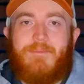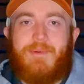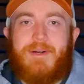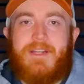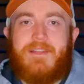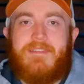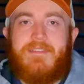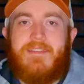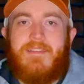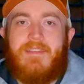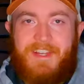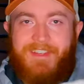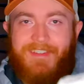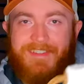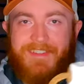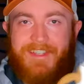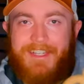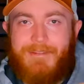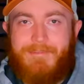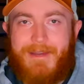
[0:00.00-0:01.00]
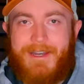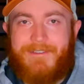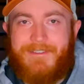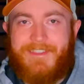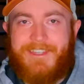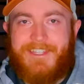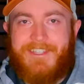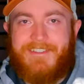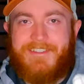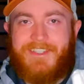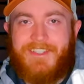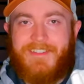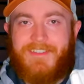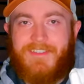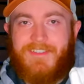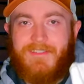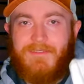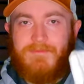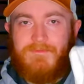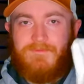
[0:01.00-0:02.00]
but the nice thing about these
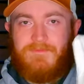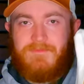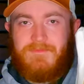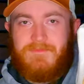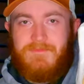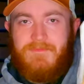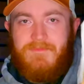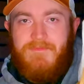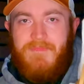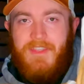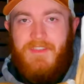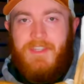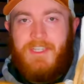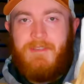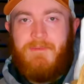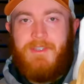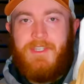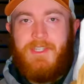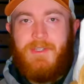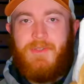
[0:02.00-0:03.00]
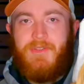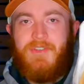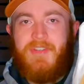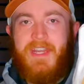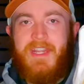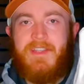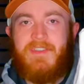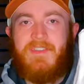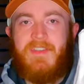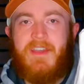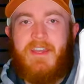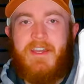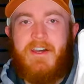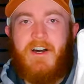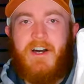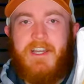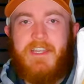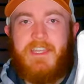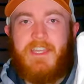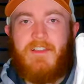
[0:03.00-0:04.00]
is they can be used as a
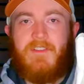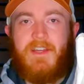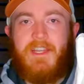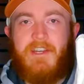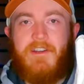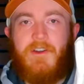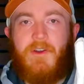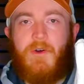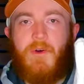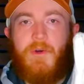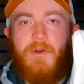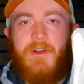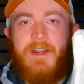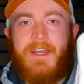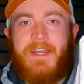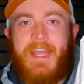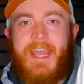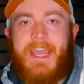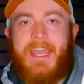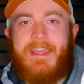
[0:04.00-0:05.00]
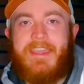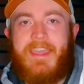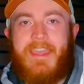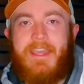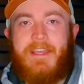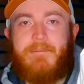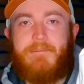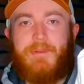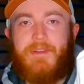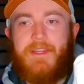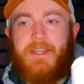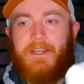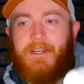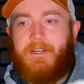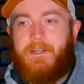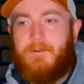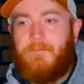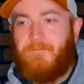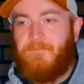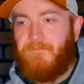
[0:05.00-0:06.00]
hiking layer or an at camp
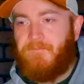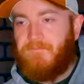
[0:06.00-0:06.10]
layer.